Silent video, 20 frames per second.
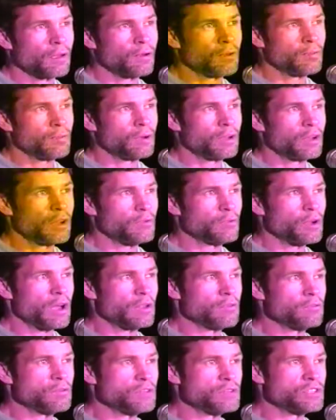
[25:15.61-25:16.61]
when I
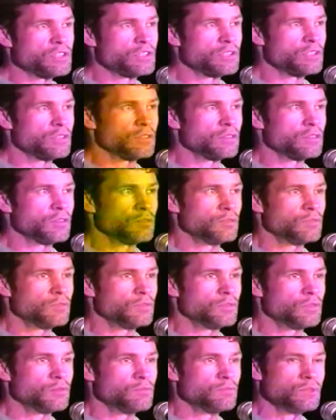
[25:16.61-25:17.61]
write music,
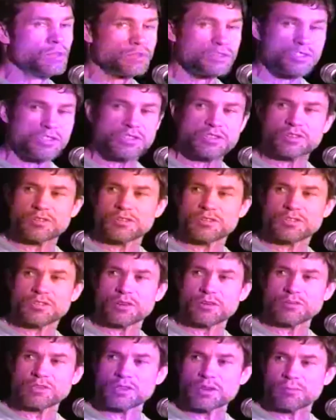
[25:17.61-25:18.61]
the music
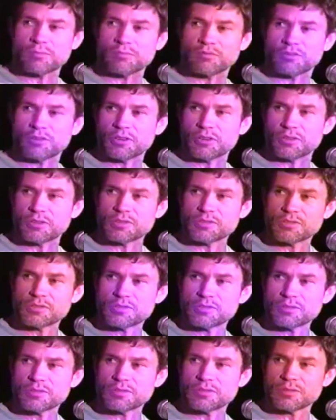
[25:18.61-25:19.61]
shows up
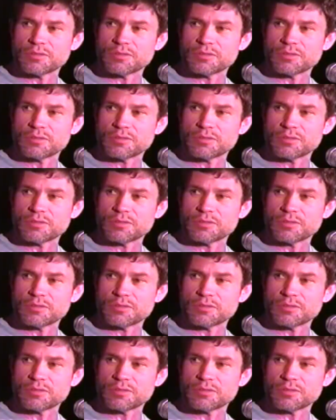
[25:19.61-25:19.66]
first,